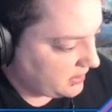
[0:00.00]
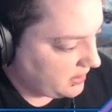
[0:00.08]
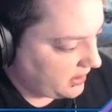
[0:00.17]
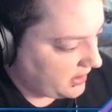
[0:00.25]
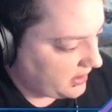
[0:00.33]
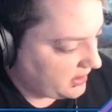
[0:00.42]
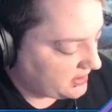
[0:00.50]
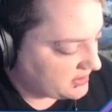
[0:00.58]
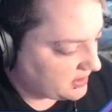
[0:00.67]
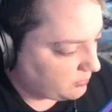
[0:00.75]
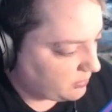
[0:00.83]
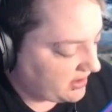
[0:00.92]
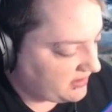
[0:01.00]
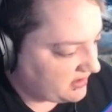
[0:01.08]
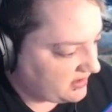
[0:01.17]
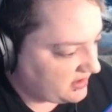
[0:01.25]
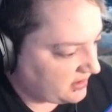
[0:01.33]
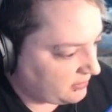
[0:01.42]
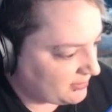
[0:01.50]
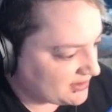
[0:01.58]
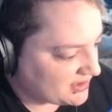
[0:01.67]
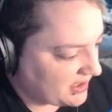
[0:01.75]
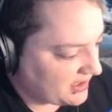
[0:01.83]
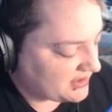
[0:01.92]
is what I did here was
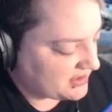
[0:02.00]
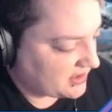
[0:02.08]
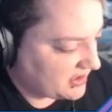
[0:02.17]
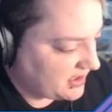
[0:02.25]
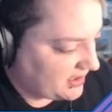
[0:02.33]
I started